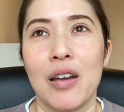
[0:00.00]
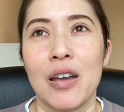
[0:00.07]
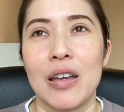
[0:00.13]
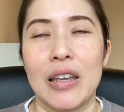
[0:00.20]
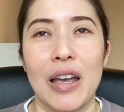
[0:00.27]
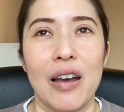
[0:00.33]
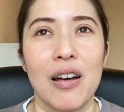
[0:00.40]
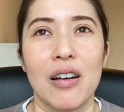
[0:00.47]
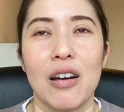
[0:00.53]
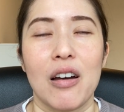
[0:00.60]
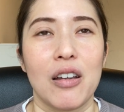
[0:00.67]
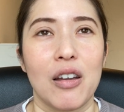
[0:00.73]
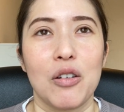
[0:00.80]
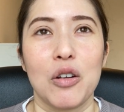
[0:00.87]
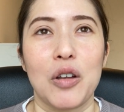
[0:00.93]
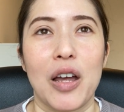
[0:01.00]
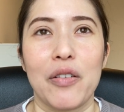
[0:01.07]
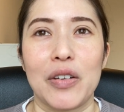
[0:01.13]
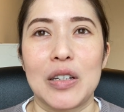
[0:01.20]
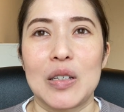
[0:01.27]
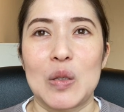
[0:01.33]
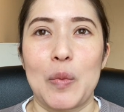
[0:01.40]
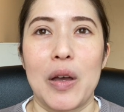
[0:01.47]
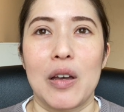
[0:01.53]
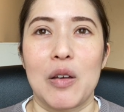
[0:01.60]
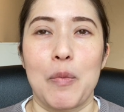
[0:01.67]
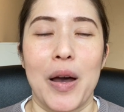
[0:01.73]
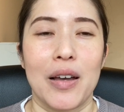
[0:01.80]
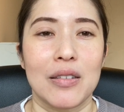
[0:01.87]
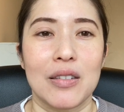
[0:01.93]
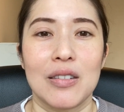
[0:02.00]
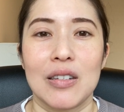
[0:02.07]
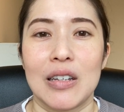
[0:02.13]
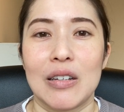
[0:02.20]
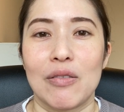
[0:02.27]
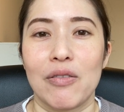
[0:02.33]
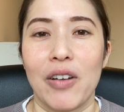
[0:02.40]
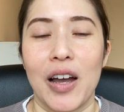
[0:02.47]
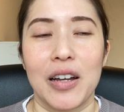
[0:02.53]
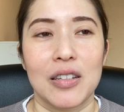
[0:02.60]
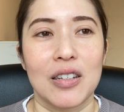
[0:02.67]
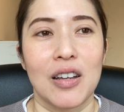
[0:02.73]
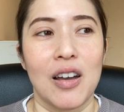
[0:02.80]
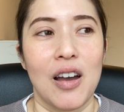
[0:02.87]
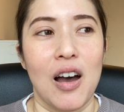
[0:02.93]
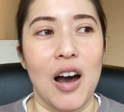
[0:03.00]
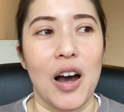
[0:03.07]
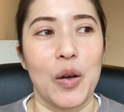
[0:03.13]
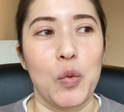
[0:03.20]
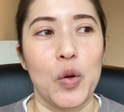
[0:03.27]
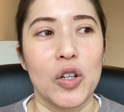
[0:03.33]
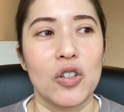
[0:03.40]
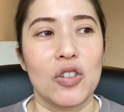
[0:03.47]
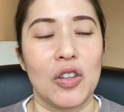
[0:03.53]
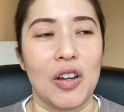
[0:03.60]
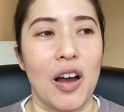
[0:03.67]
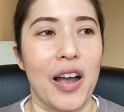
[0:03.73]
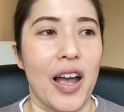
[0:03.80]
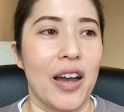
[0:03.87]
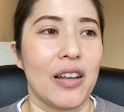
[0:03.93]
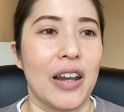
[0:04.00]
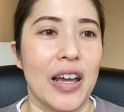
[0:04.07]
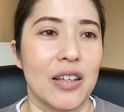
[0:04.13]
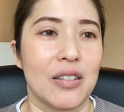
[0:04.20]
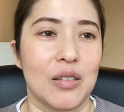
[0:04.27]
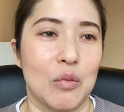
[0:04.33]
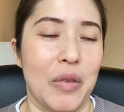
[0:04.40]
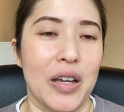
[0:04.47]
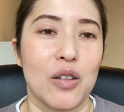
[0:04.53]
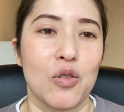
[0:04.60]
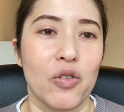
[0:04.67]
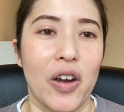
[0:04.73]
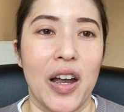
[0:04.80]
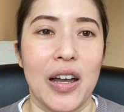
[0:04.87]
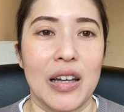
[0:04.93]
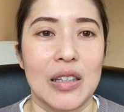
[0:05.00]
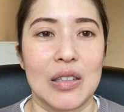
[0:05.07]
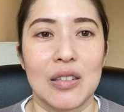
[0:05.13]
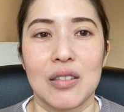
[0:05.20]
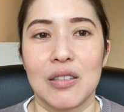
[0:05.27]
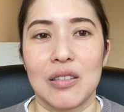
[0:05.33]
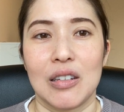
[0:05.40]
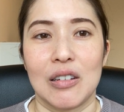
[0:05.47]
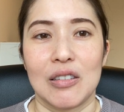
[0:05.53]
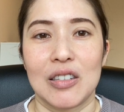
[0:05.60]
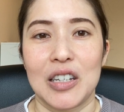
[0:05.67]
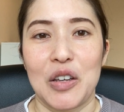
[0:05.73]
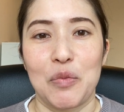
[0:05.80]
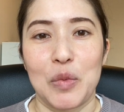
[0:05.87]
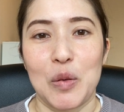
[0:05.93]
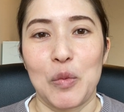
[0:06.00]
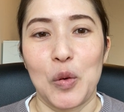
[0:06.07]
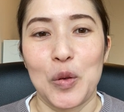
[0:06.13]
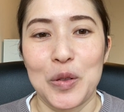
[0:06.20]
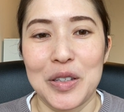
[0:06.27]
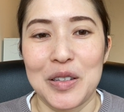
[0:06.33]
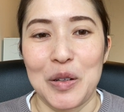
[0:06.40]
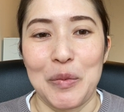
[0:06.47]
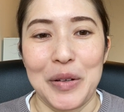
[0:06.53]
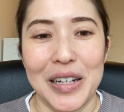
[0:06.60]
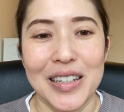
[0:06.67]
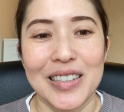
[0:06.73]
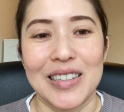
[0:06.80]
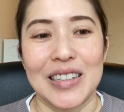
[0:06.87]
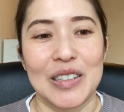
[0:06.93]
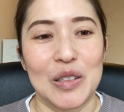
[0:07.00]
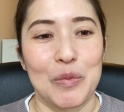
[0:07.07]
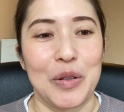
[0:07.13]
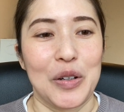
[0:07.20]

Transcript: yeah, I don't have any spare capacity. In fact, I wish that I had some extra hands, you know, to give me more stability, to be